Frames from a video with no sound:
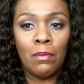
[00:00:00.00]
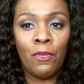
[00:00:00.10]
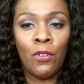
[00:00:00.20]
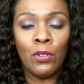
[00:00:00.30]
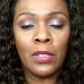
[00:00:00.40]

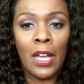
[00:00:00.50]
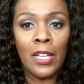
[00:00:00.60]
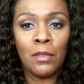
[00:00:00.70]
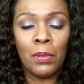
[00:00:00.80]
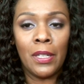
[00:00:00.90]

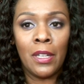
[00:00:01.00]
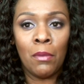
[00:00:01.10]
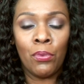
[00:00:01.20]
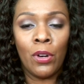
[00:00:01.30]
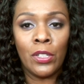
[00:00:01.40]
full-size blending
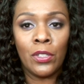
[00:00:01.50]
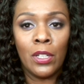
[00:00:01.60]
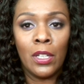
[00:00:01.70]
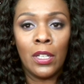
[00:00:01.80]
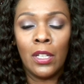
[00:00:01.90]
brush.
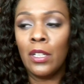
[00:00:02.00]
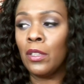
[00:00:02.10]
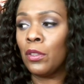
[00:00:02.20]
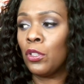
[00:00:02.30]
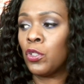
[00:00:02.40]

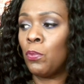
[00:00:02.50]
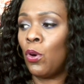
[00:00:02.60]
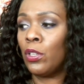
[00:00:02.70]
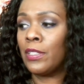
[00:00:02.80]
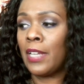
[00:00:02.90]
The
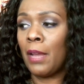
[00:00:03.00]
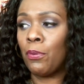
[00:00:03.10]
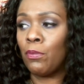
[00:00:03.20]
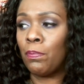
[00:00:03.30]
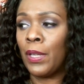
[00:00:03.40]
smaller
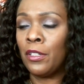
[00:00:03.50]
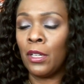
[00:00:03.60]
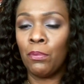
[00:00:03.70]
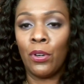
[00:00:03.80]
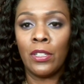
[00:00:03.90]
tapered
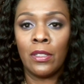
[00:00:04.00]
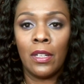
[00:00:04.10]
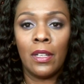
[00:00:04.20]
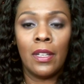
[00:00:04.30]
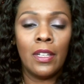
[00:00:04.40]
blending brush
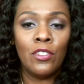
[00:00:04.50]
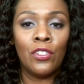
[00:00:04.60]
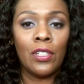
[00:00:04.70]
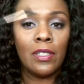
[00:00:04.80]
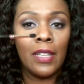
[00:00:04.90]

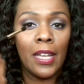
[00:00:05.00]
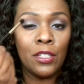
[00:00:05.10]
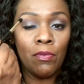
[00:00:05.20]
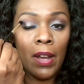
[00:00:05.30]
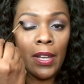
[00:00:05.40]
just
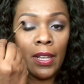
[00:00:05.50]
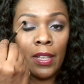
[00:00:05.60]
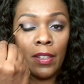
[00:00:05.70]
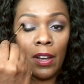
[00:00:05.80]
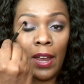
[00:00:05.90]
gets right
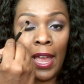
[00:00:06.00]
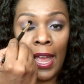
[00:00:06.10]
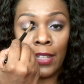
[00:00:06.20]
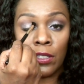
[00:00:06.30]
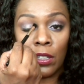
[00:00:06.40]
in there,
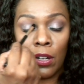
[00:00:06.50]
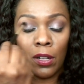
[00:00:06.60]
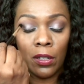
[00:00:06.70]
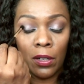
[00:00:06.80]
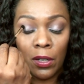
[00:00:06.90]
adds the
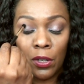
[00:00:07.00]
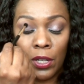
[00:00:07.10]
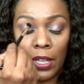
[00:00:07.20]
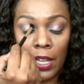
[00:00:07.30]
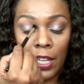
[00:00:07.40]
color
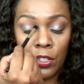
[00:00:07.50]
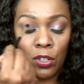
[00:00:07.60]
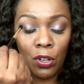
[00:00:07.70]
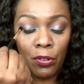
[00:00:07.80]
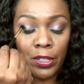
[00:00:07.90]
into
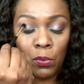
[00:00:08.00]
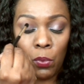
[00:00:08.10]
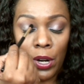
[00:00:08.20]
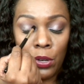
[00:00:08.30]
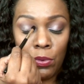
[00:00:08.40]
your crease
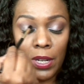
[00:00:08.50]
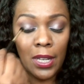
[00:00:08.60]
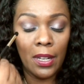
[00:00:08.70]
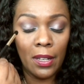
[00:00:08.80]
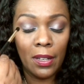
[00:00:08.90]
where you
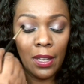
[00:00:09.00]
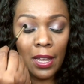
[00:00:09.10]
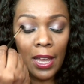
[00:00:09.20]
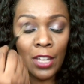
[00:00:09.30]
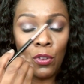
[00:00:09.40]
need it.
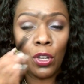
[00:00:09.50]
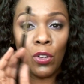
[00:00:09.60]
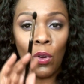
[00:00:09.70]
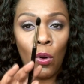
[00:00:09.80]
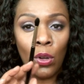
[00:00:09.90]
And you
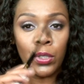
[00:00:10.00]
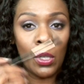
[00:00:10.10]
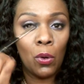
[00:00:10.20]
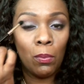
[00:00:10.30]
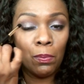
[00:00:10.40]
can
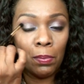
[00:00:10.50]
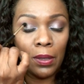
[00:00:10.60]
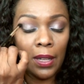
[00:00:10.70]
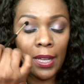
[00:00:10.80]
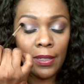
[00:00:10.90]
also
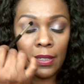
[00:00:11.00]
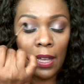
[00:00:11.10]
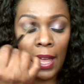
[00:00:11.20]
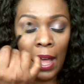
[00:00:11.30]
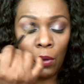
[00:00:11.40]
blend
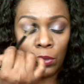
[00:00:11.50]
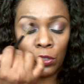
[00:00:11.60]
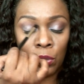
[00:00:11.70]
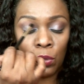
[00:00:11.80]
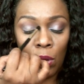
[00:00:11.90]
out,
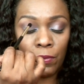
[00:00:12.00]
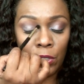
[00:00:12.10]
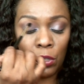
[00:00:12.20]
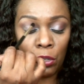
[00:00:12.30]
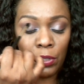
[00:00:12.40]
soften
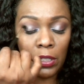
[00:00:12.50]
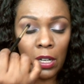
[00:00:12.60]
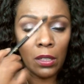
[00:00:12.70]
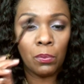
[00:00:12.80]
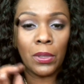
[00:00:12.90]
your crease
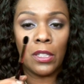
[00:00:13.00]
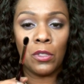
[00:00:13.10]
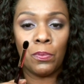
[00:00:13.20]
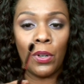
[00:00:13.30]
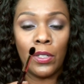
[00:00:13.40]
color with
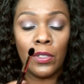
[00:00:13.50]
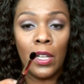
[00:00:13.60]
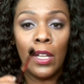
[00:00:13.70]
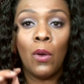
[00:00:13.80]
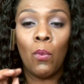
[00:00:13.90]
this brush.
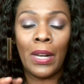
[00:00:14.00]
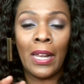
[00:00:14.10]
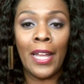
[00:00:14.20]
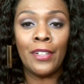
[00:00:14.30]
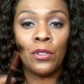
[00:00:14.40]
What I
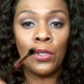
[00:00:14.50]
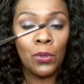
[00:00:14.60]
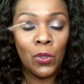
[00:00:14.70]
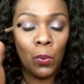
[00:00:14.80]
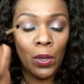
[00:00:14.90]
like to do
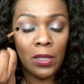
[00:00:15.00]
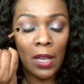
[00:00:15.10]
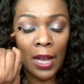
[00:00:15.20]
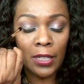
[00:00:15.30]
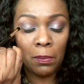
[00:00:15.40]
is once
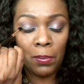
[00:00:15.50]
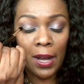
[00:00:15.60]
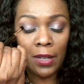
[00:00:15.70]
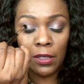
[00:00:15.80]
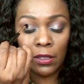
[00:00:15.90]
I
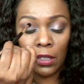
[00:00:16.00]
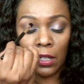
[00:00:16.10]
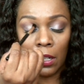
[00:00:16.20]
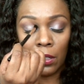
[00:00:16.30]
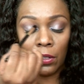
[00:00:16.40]
deposit the
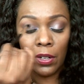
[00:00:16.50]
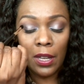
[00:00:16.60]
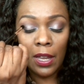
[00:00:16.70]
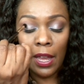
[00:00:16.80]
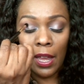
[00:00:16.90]
color
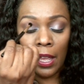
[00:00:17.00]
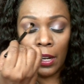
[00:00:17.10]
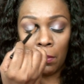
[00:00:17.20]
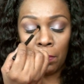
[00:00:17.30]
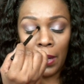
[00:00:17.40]
and
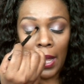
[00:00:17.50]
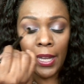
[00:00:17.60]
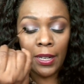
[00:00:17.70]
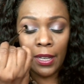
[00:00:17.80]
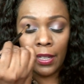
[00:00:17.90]
apply
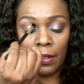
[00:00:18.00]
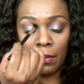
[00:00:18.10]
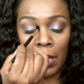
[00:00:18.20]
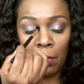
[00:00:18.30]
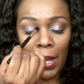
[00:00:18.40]
it
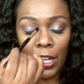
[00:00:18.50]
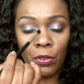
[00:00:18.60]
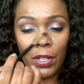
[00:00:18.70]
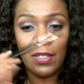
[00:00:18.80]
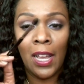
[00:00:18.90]
in my
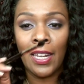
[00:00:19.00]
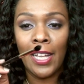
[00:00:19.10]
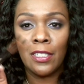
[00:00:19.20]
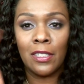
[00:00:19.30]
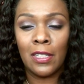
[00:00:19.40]
crease, I
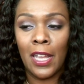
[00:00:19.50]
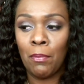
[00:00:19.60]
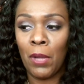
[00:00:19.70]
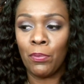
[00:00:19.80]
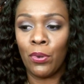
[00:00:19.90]
like to take
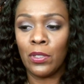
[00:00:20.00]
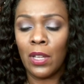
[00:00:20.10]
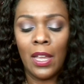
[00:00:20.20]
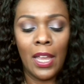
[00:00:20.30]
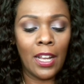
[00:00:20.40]
my brush
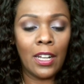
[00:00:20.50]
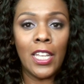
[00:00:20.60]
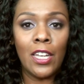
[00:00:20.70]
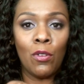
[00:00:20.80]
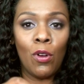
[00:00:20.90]
and
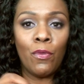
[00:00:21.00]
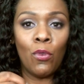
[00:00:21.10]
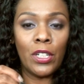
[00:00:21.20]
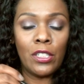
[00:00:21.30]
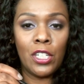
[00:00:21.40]
clean it off
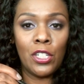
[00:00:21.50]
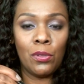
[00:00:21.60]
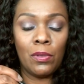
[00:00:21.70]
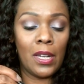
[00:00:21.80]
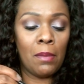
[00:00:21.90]
on a
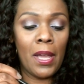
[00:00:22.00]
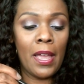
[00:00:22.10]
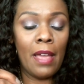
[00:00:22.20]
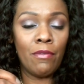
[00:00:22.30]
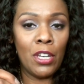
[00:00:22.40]
tissue that I might
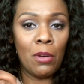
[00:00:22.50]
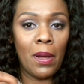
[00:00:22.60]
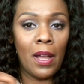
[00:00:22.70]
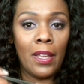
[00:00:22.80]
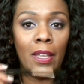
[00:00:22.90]
have
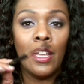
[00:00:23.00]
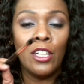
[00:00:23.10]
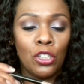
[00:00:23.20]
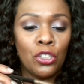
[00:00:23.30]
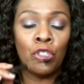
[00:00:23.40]
nearby
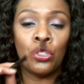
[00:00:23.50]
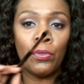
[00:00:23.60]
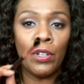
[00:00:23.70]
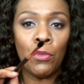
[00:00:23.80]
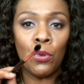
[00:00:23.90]
just to
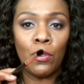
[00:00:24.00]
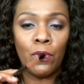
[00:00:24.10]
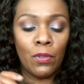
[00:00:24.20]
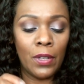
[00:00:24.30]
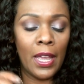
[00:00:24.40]

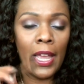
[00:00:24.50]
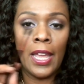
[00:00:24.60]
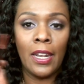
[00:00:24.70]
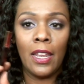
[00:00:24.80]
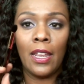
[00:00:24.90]
remove
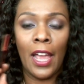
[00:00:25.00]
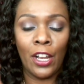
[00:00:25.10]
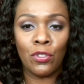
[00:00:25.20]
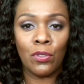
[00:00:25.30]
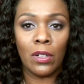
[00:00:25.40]
any
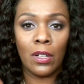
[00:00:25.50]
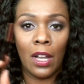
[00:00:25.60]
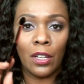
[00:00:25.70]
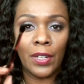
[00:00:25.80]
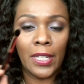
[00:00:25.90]
extra
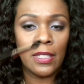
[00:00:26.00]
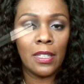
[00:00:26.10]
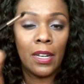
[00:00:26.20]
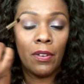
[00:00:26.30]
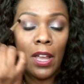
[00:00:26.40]
color that's
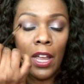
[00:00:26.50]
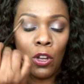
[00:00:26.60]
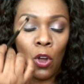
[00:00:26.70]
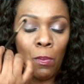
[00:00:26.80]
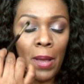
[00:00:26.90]
in there,
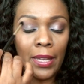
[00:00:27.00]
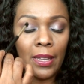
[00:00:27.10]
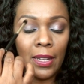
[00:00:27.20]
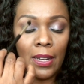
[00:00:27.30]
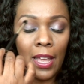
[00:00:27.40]
go back
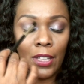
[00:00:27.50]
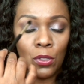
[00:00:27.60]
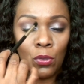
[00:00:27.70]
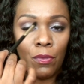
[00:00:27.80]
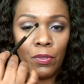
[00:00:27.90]
in and
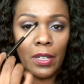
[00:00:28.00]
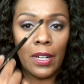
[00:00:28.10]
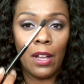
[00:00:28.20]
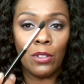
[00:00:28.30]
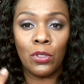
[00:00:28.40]
soften it
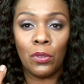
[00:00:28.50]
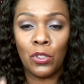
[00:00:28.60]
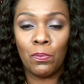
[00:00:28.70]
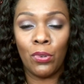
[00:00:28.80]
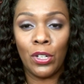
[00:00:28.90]
out. So
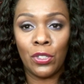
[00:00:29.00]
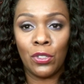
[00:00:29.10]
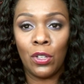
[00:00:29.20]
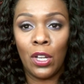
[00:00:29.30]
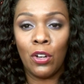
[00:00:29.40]
this brush
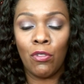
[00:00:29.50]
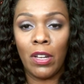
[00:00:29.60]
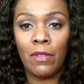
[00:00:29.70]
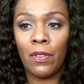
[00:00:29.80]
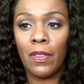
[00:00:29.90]
is
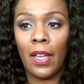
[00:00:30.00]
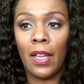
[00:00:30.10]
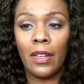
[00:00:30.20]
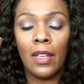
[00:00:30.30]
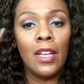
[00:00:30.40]
great for
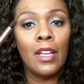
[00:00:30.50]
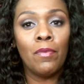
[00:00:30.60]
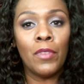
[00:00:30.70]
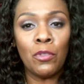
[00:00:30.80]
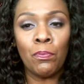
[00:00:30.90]
that.
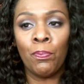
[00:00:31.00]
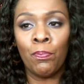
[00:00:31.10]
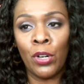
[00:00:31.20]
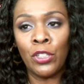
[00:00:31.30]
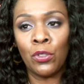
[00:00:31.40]
This
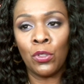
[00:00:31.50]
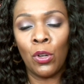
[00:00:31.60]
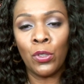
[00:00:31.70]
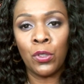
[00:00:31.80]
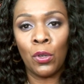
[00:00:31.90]
brush is
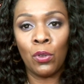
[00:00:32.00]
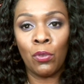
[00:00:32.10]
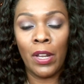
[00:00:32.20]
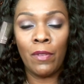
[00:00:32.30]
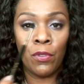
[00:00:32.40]
also
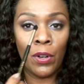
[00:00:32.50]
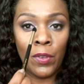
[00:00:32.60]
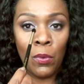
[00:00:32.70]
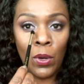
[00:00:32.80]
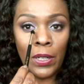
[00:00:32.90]
great for
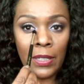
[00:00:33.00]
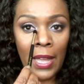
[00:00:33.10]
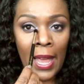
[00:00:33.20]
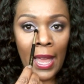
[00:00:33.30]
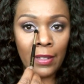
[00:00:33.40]
if you wanted
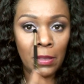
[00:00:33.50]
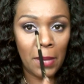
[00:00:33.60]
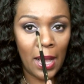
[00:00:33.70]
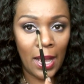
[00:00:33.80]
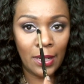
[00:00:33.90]
to add some
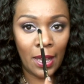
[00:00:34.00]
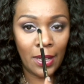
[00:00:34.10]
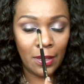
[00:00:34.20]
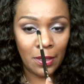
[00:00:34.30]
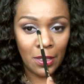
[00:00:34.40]

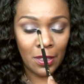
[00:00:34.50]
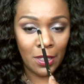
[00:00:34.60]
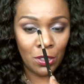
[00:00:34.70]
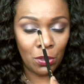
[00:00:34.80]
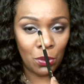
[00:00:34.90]
highlight
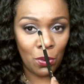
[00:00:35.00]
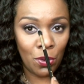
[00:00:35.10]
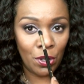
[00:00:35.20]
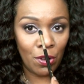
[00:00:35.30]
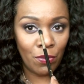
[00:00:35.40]
into the
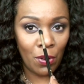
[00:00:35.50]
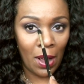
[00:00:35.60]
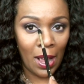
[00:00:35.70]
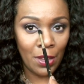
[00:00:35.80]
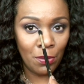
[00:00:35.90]
corner of your
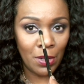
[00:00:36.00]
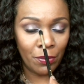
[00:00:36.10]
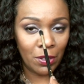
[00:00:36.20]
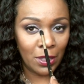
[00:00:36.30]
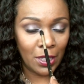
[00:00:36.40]
eye, you
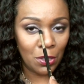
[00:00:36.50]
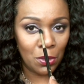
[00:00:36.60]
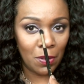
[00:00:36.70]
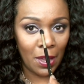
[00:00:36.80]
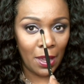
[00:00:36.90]
definitely can
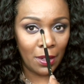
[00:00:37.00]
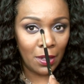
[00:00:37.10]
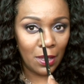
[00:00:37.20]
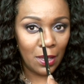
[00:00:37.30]
do that.